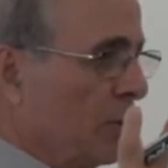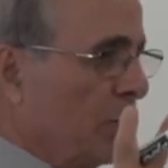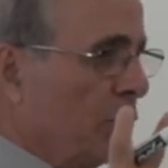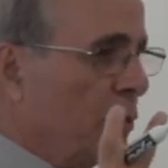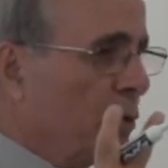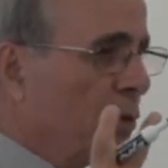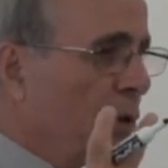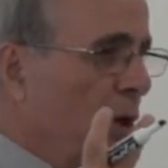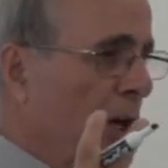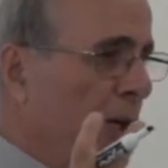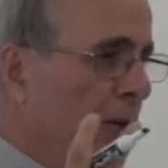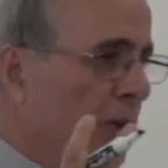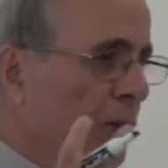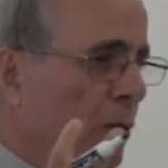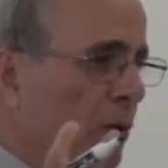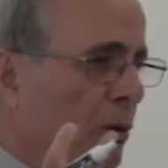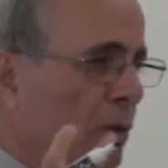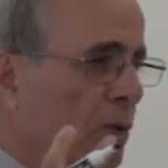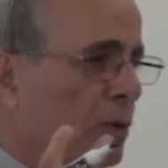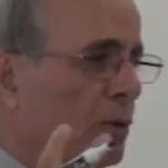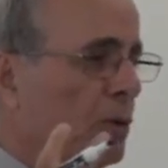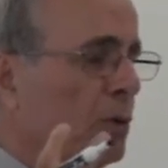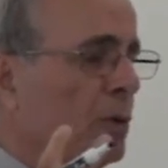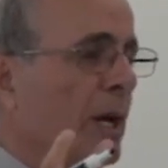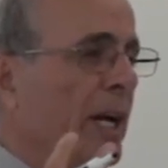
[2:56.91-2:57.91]
two unknown,
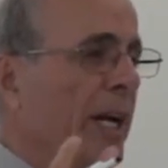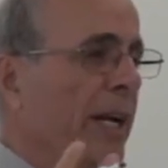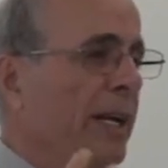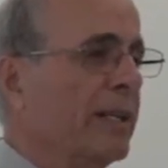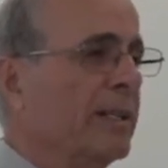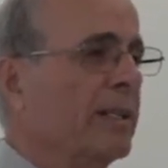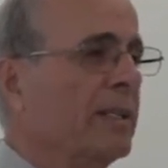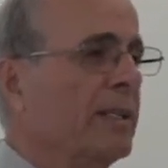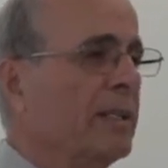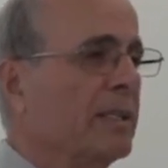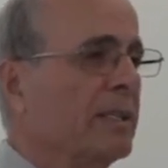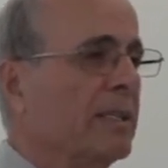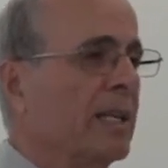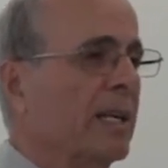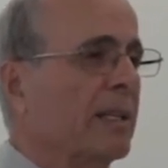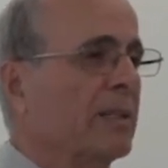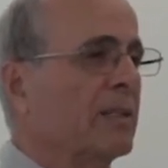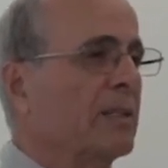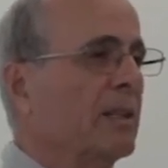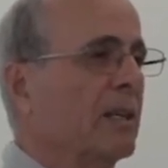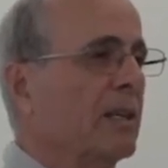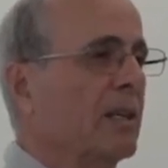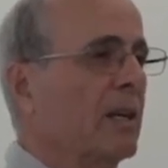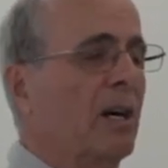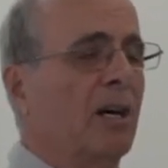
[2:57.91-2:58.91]
two N. Is
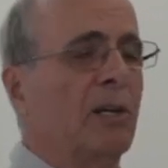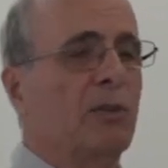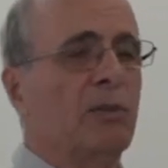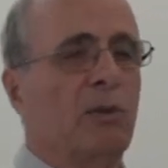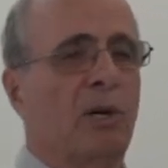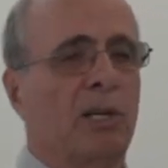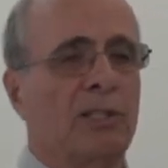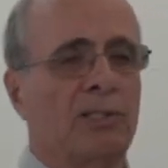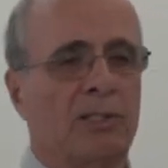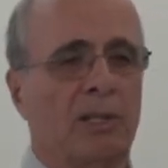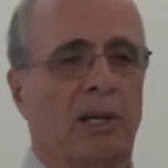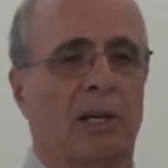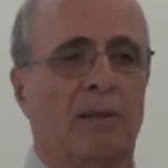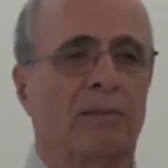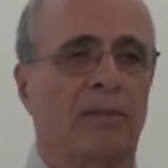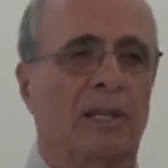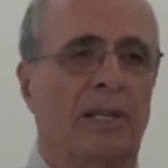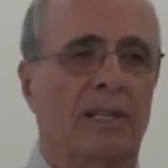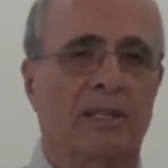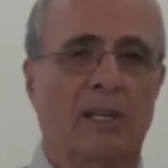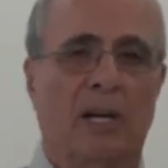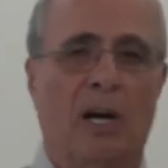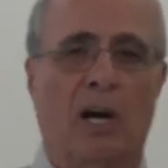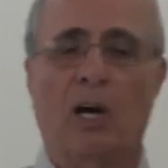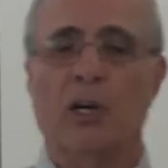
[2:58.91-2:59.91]
that correct? How do I solve that?
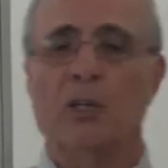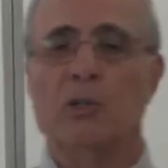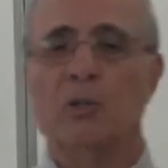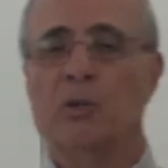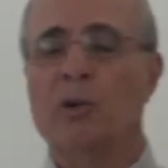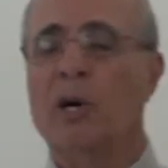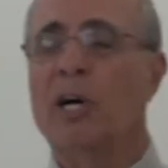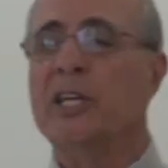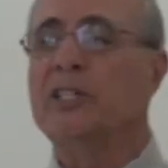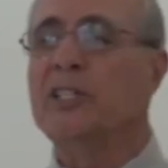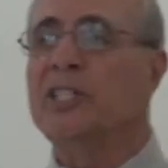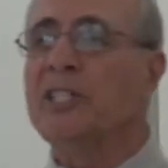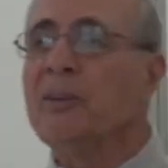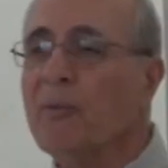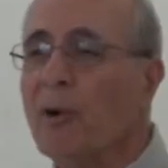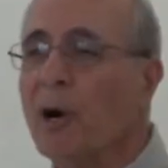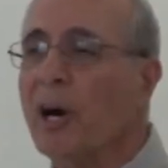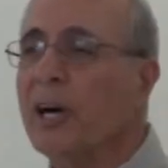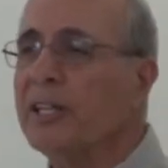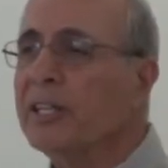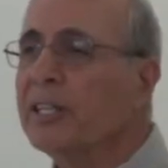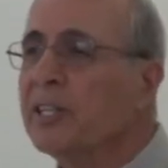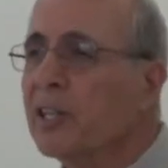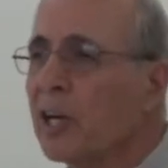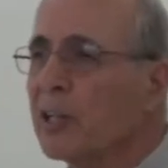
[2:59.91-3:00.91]
How do I
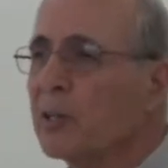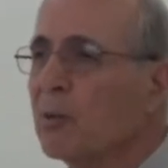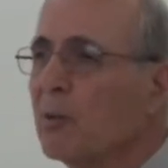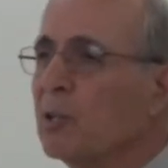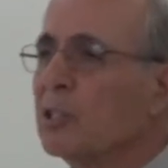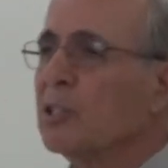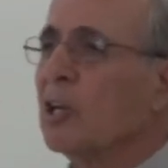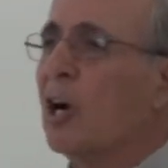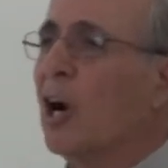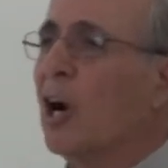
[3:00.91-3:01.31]
divide? In other words,